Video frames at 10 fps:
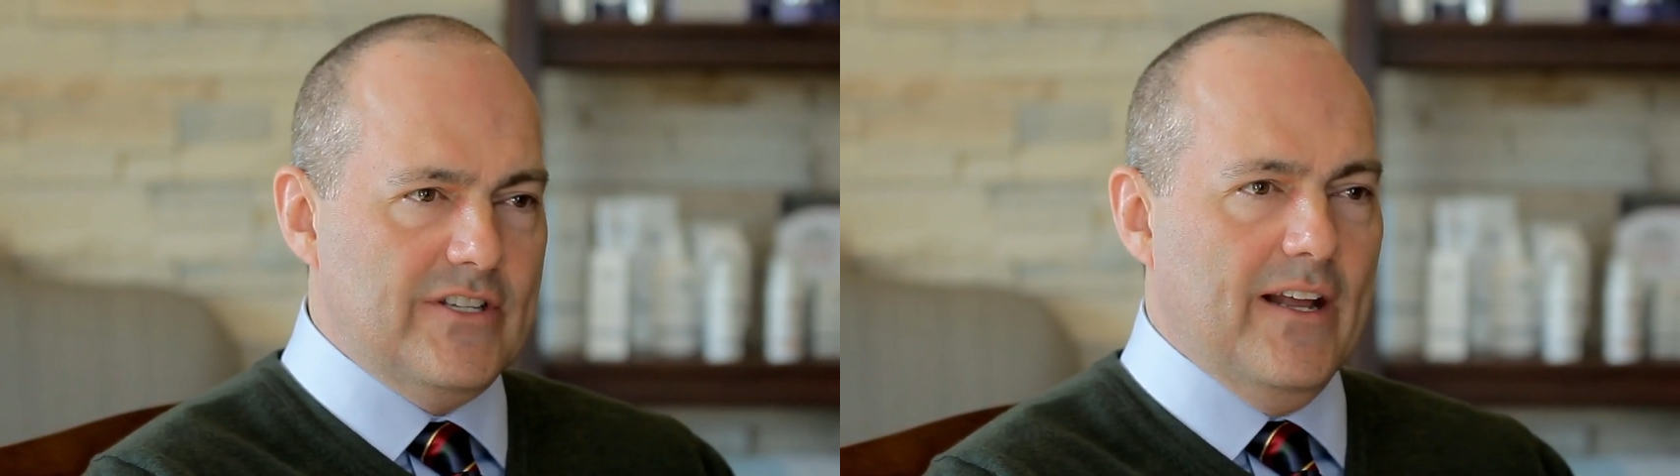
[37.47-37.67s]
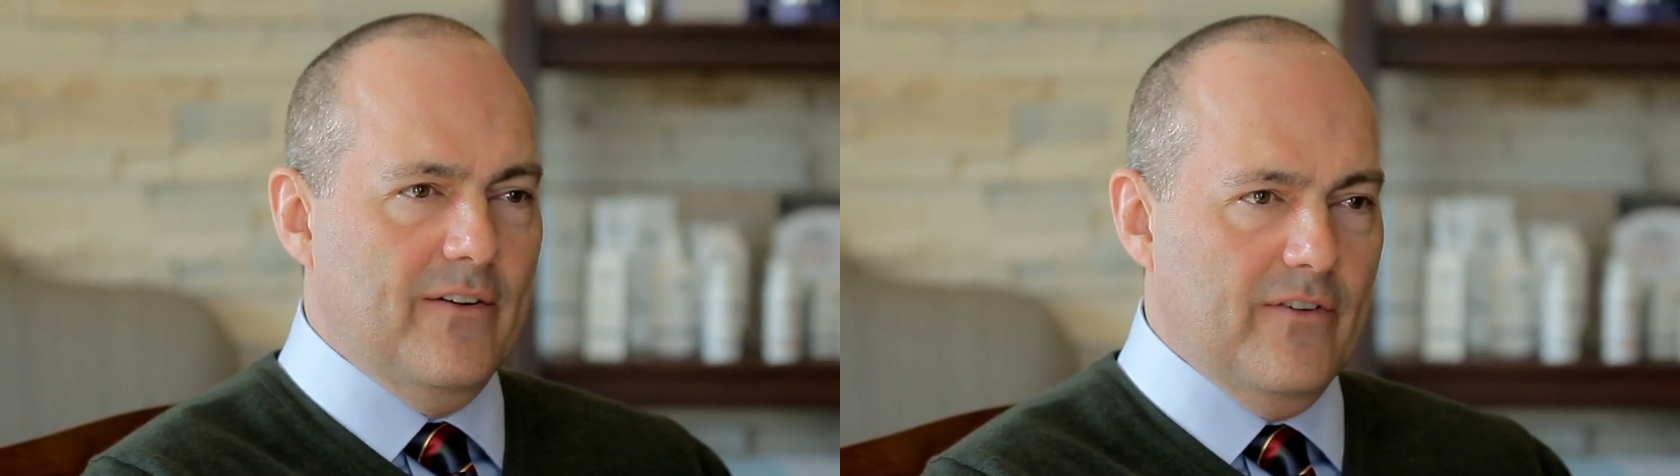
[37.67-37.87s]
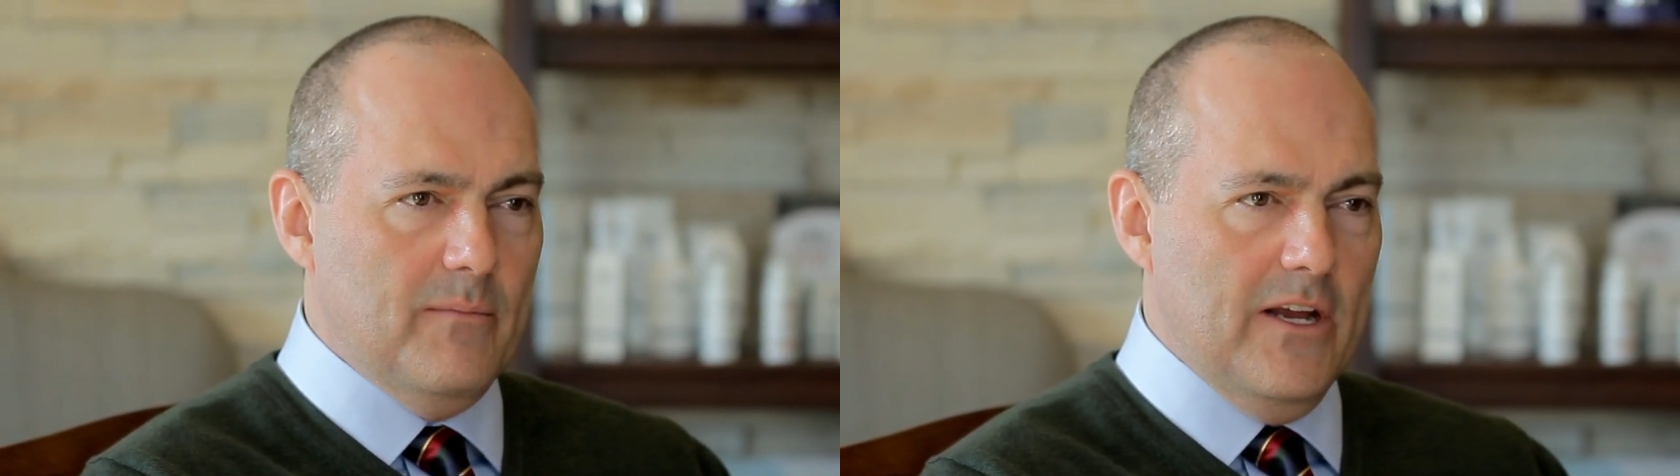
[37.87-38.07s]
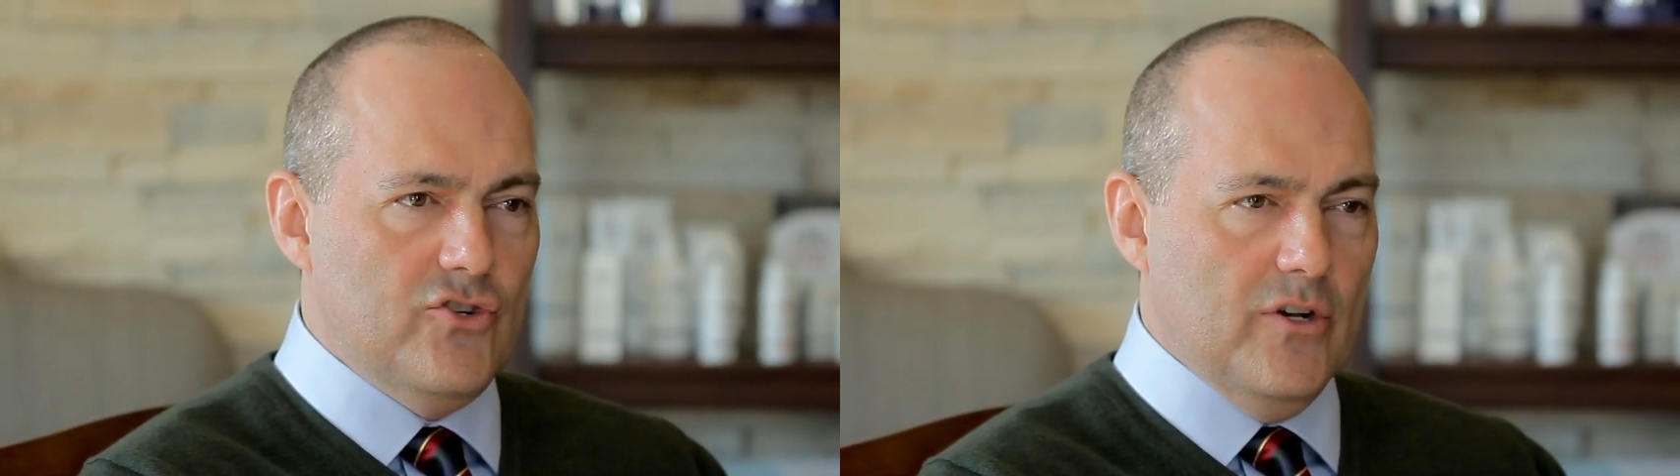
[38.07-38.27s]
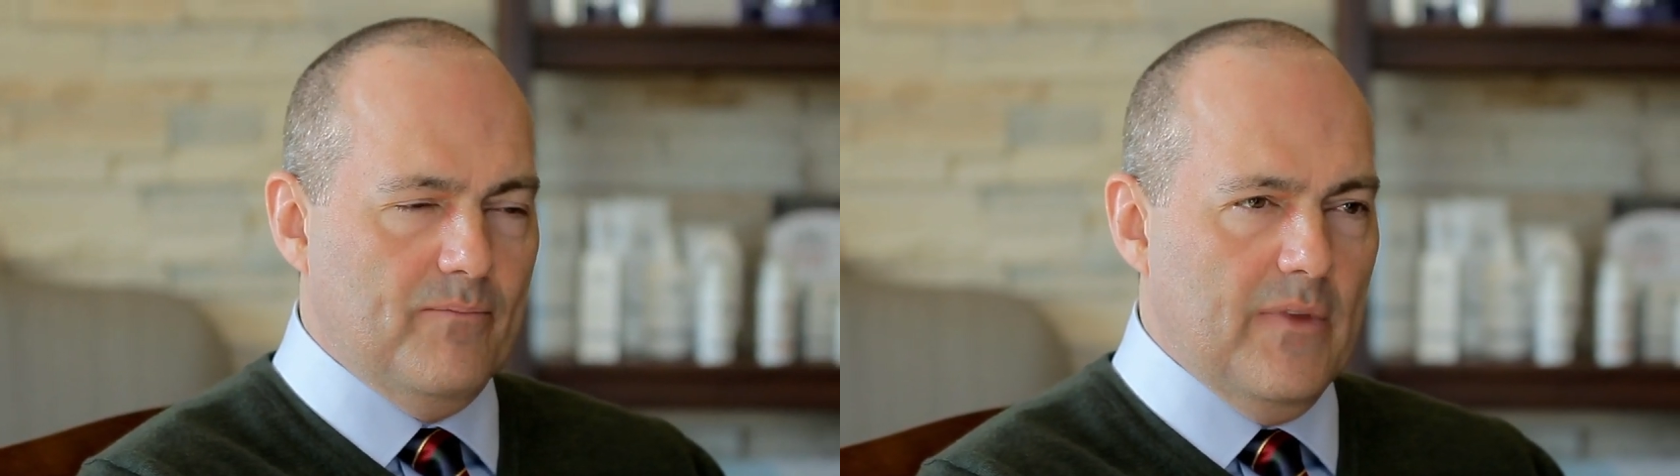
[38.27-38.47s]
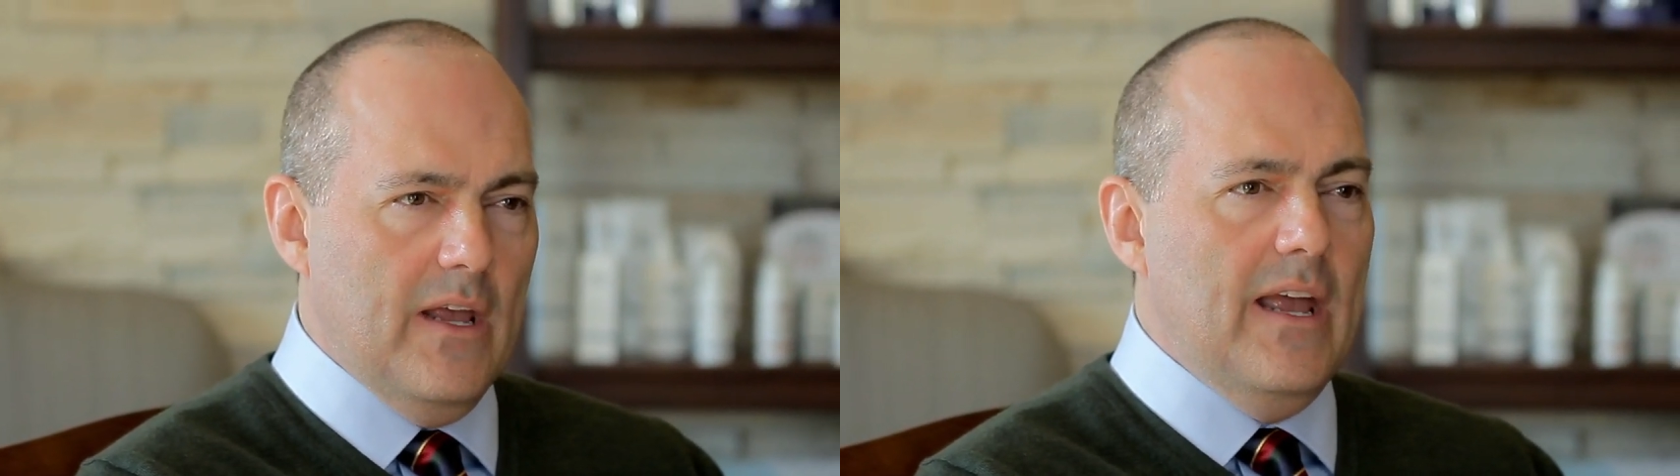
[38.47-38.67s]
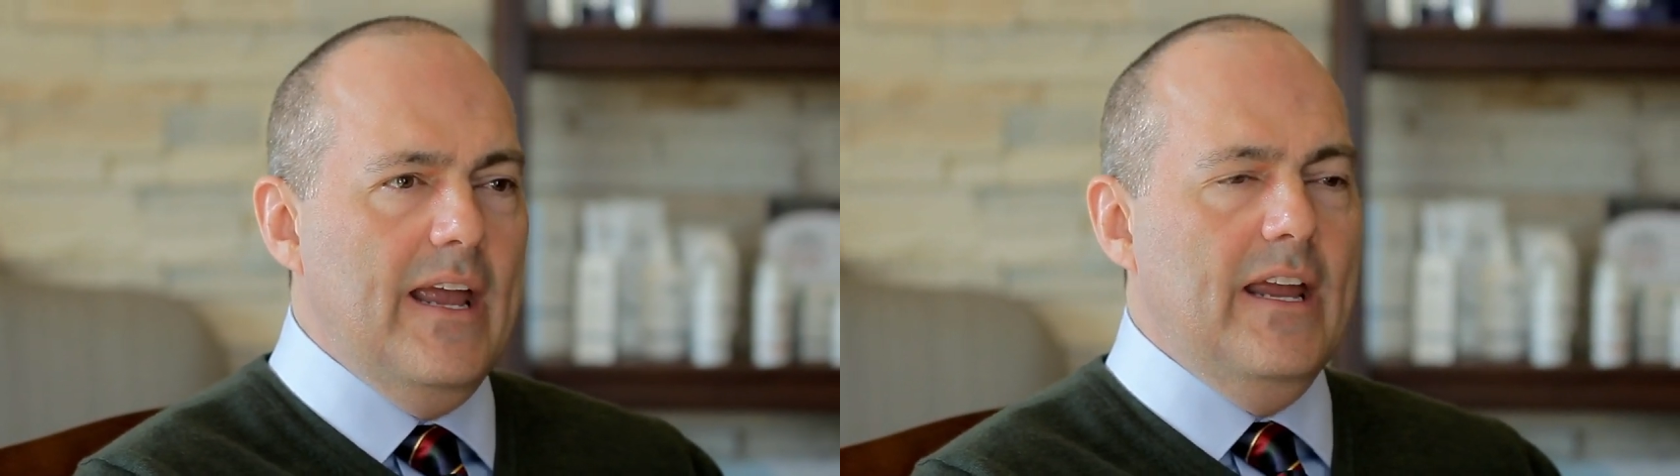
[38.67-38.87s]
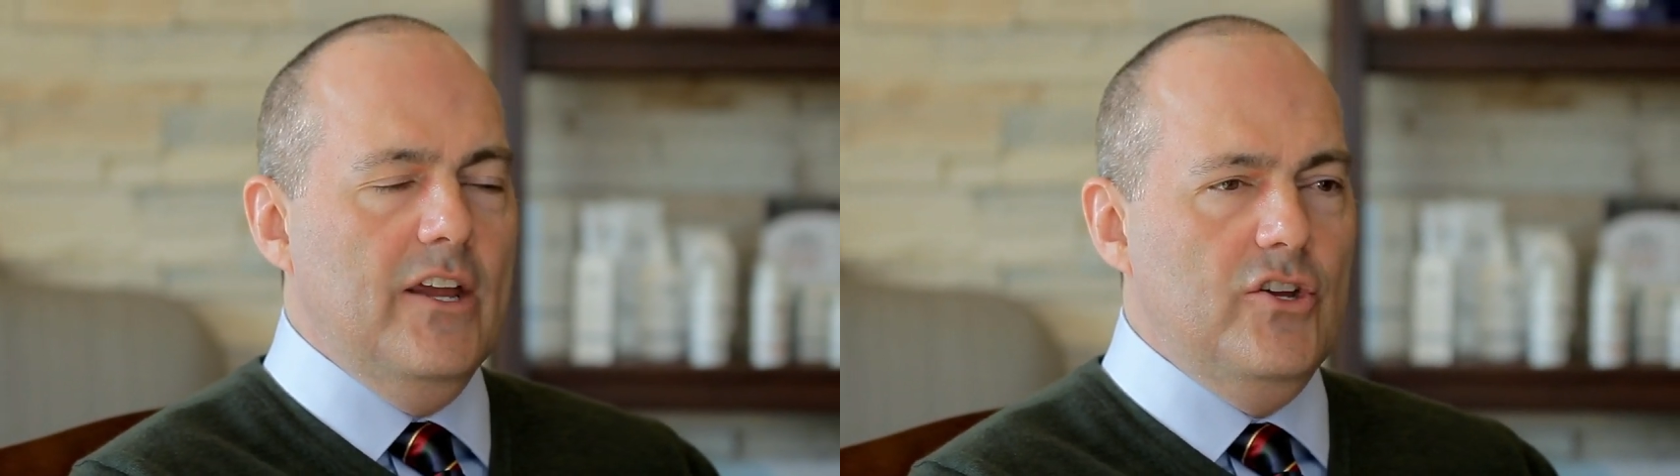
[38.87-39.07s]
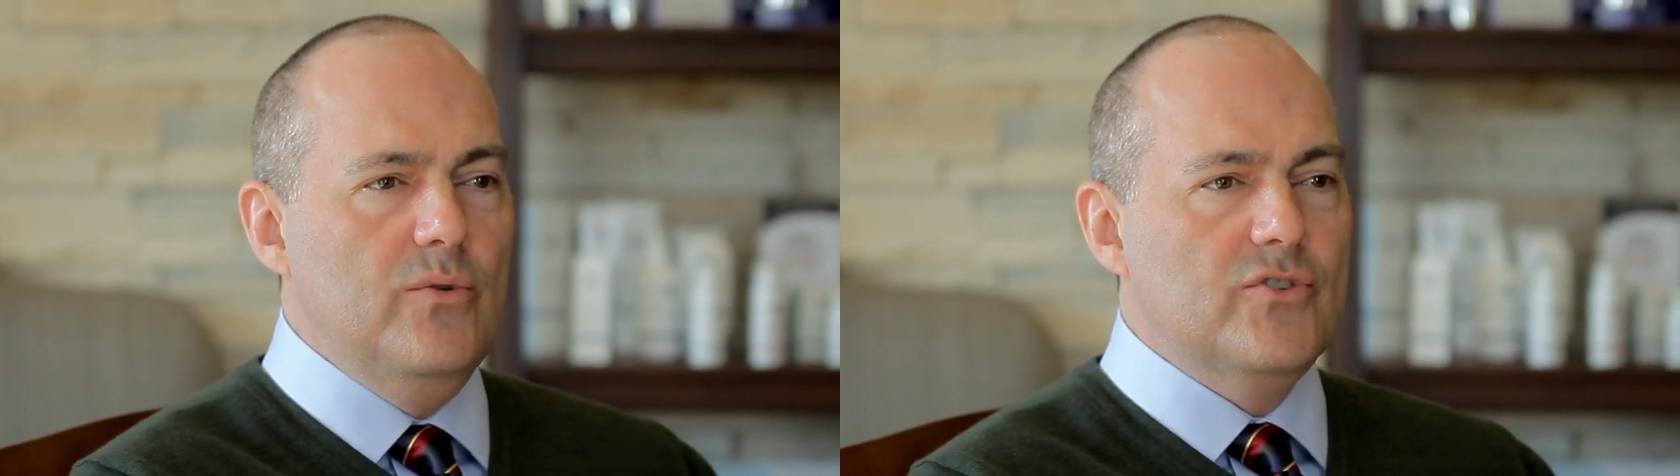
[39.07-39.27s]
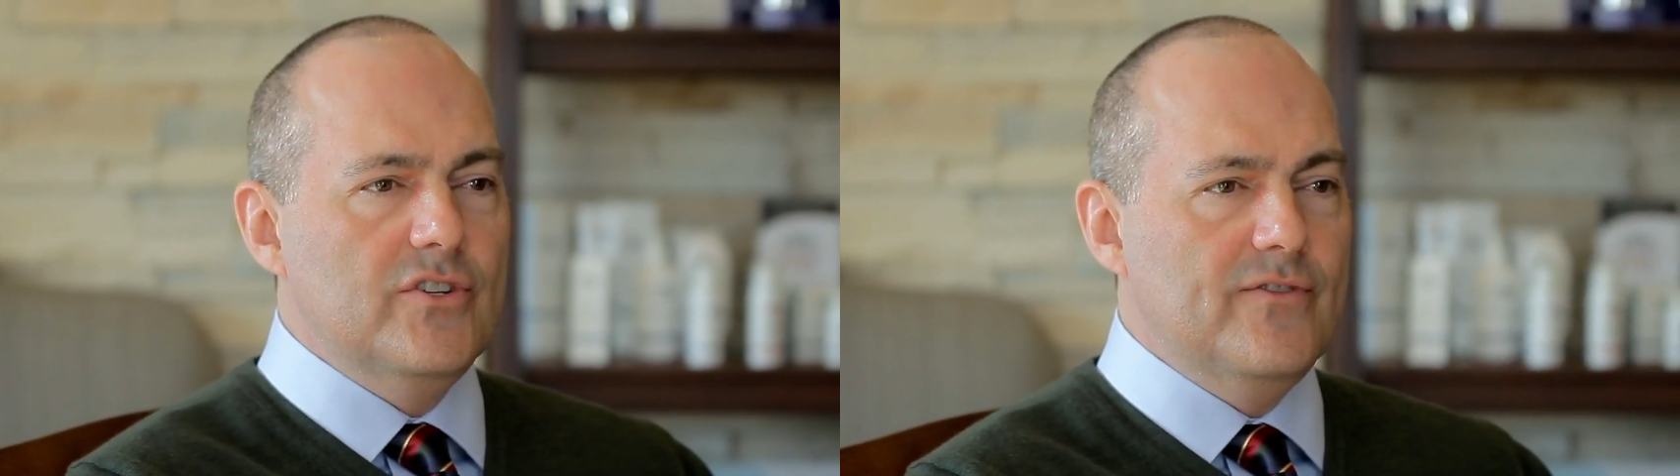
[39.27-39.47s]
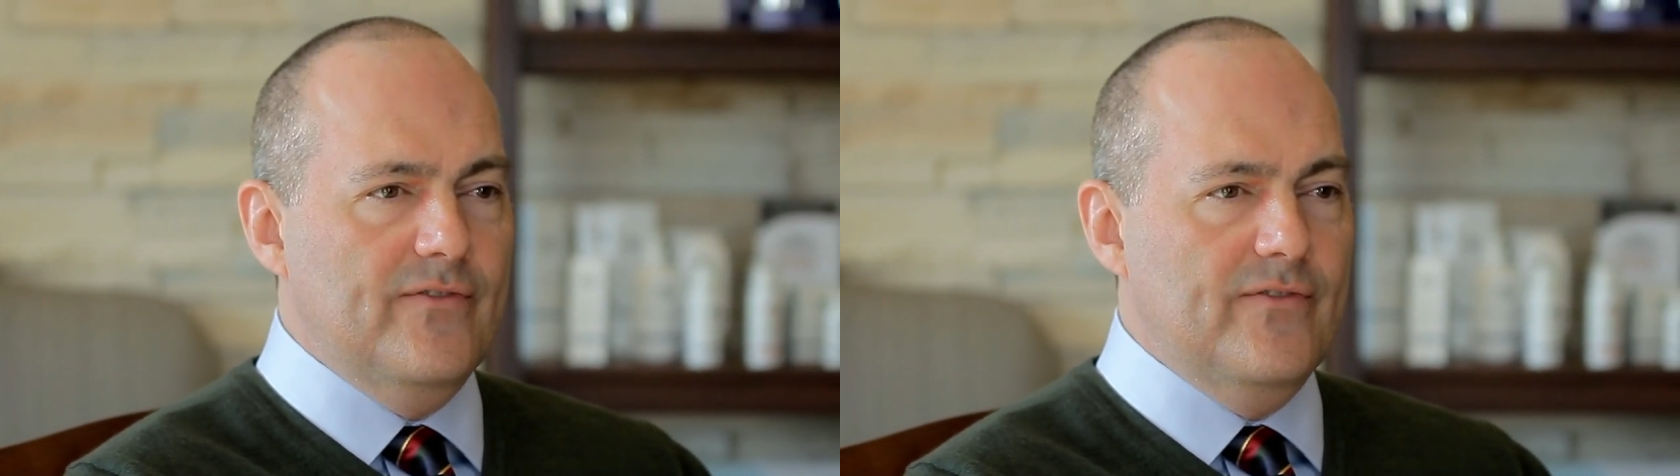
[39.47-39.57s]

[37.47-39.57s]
that information. It uses